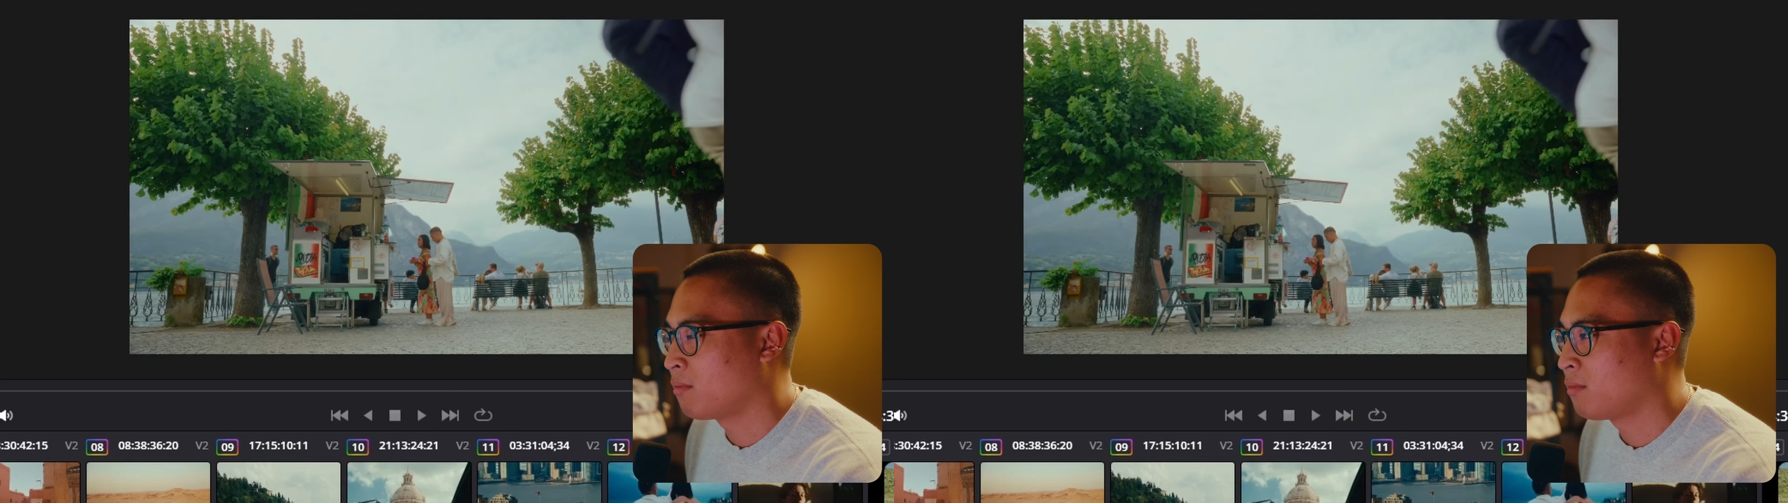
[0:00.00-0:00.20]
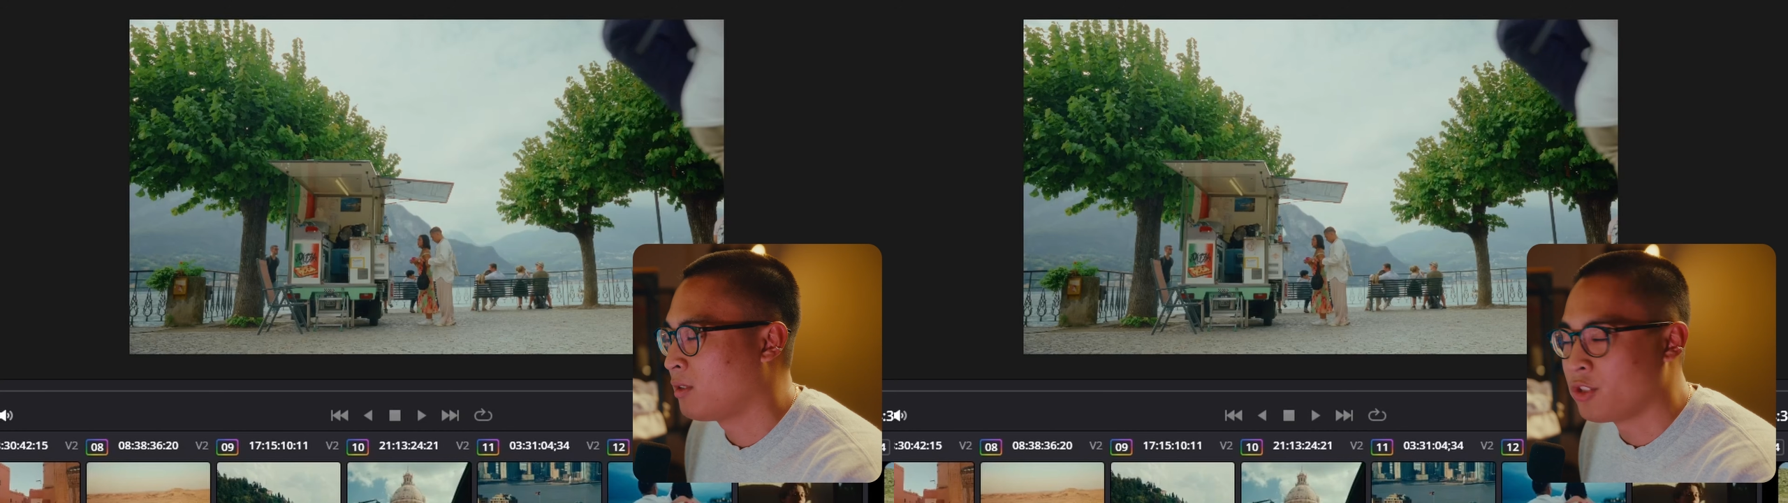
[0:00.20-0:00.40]

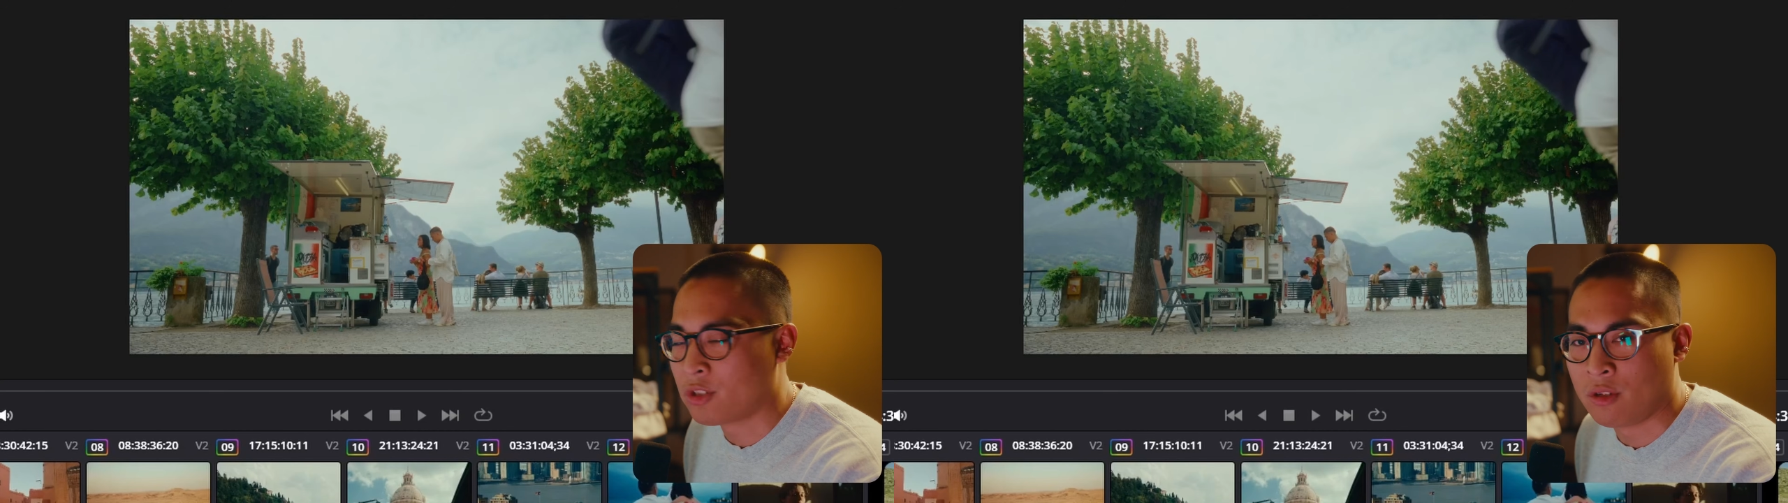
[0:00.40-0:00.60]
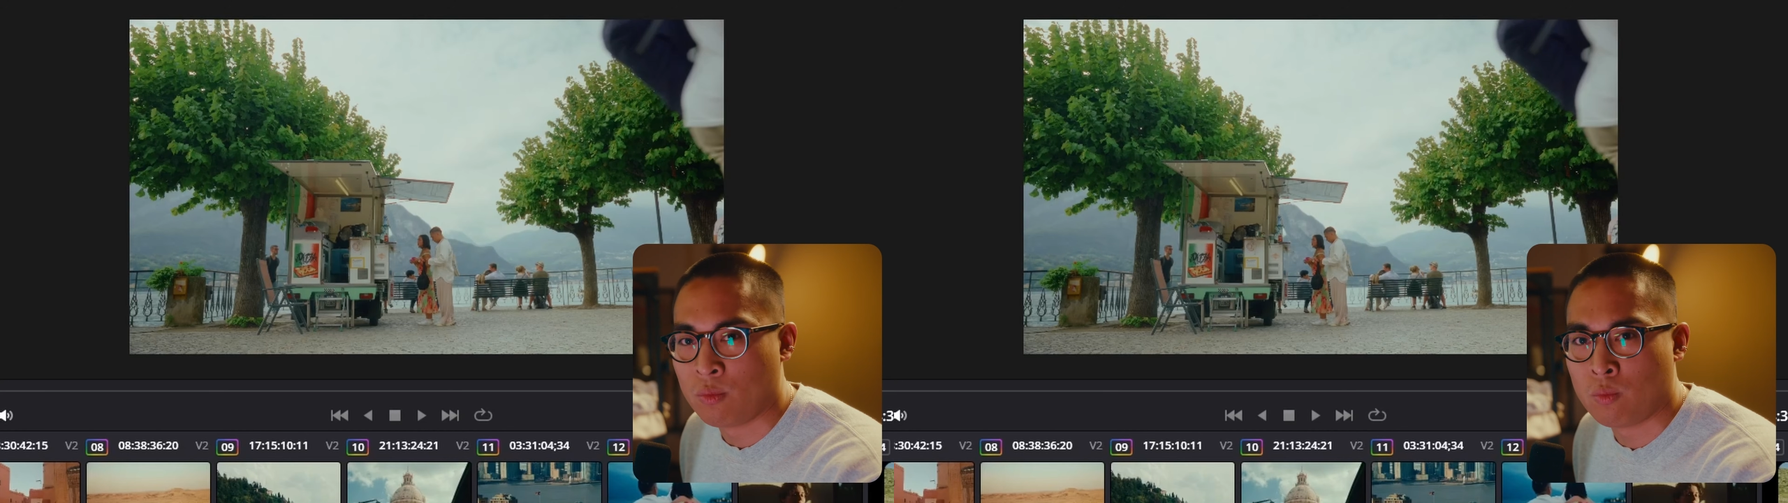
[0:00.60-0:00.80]

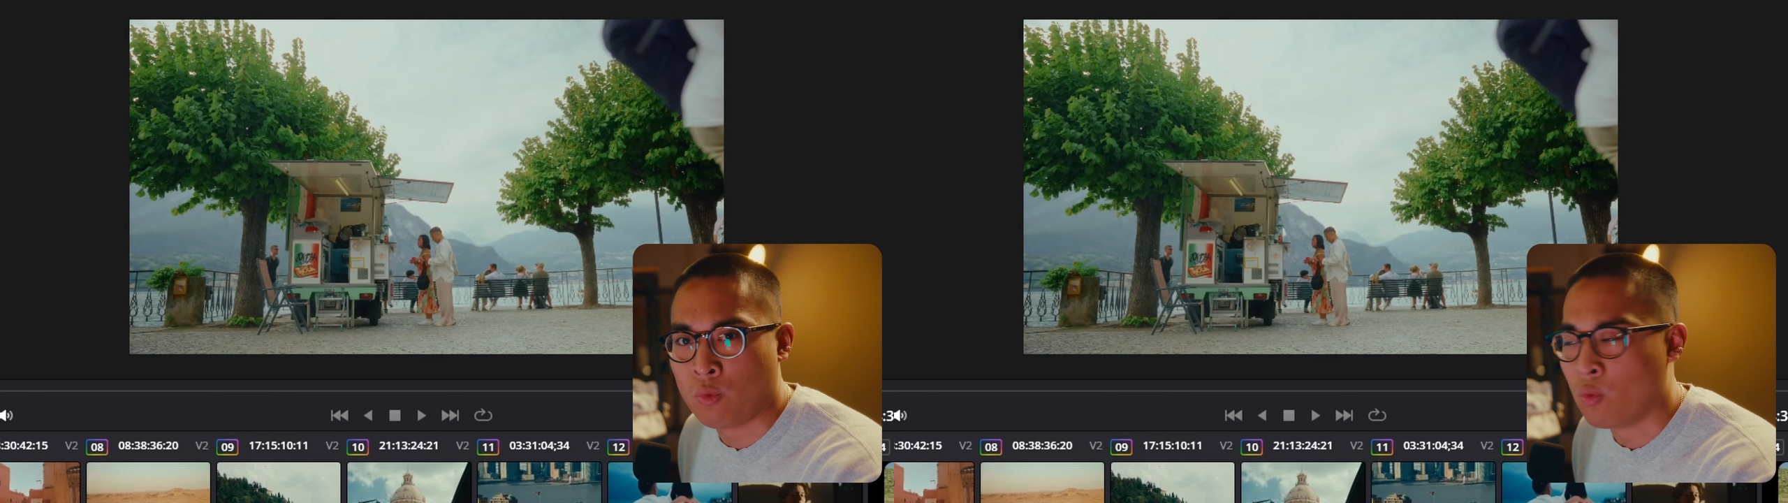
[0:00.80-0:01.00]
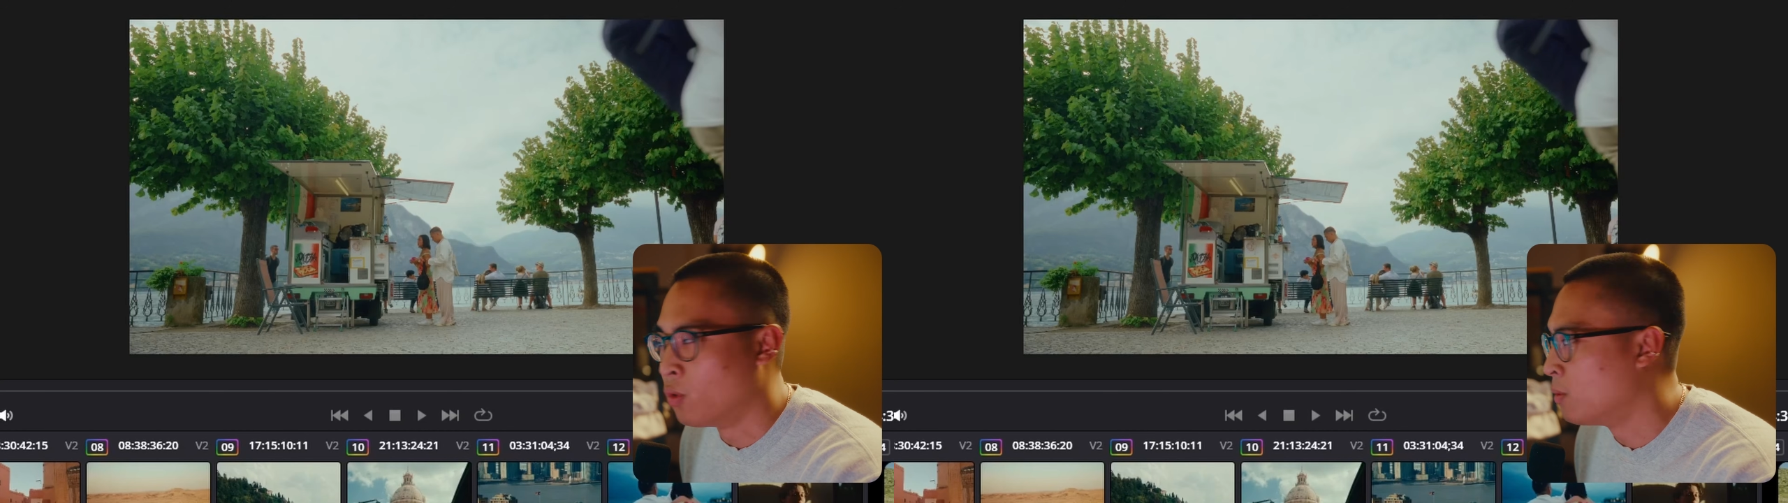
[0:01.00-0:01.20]
literally
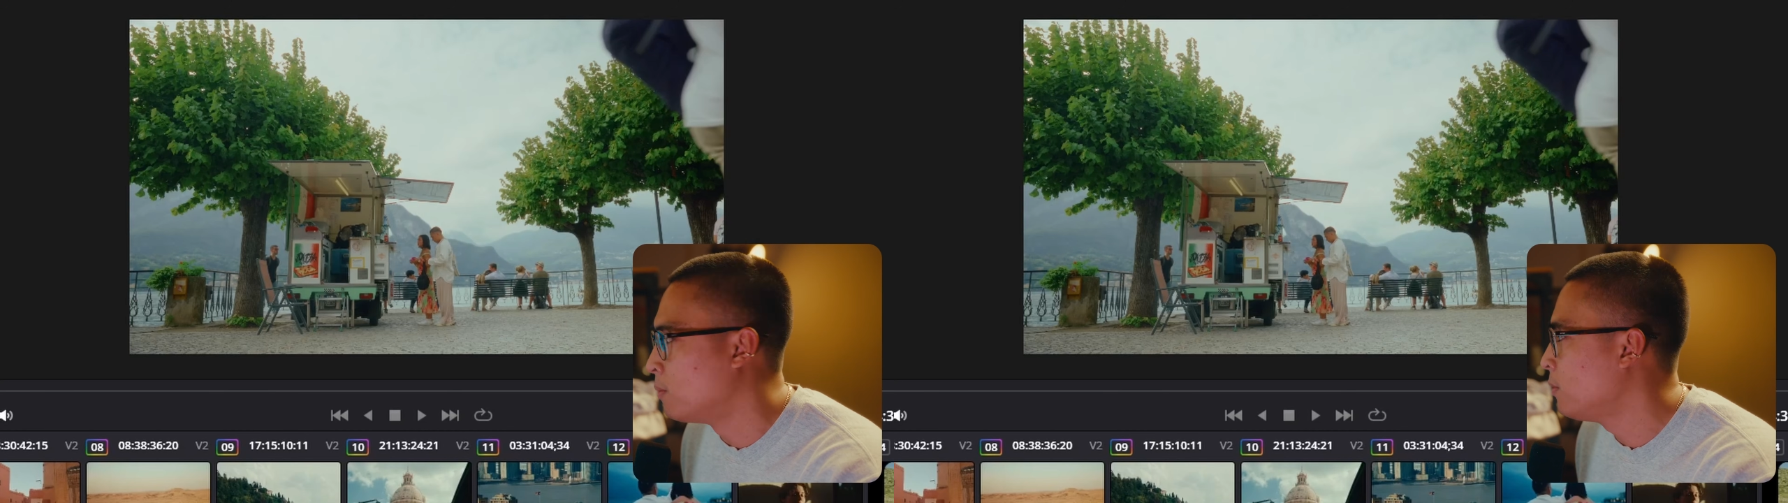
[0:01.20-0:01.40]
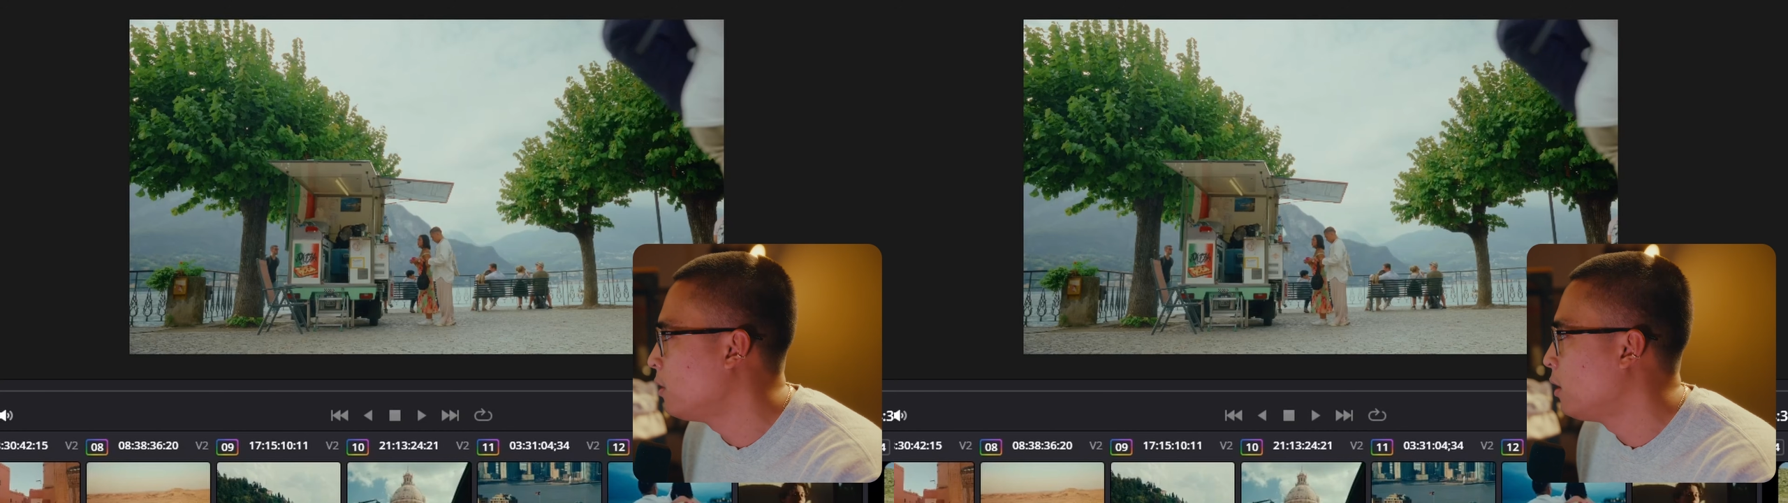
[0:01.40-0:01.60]
warm.